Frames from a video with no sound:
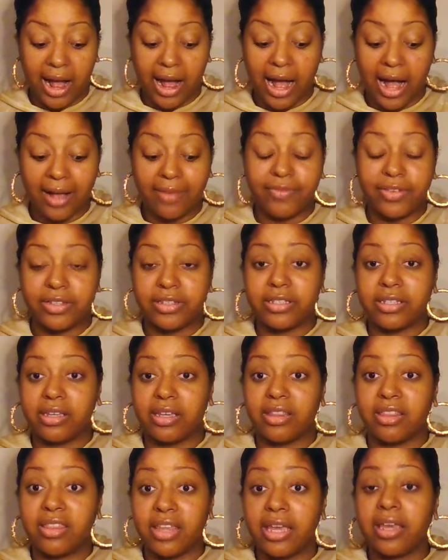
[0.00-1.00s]

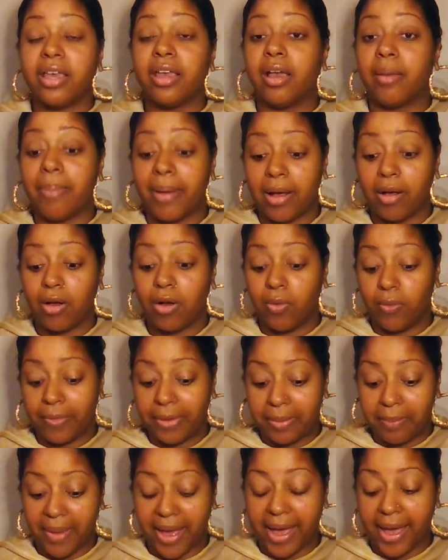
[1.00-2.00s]
obviously thinking about
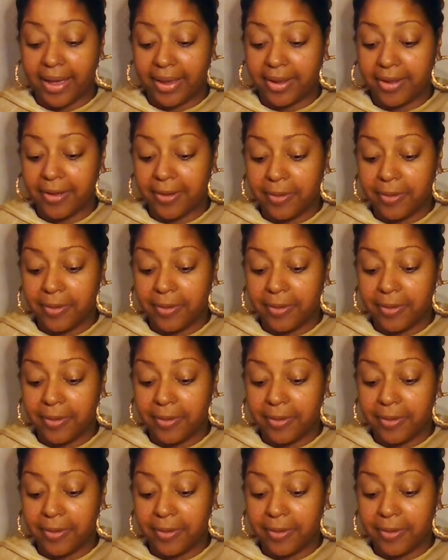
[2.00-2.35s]
going back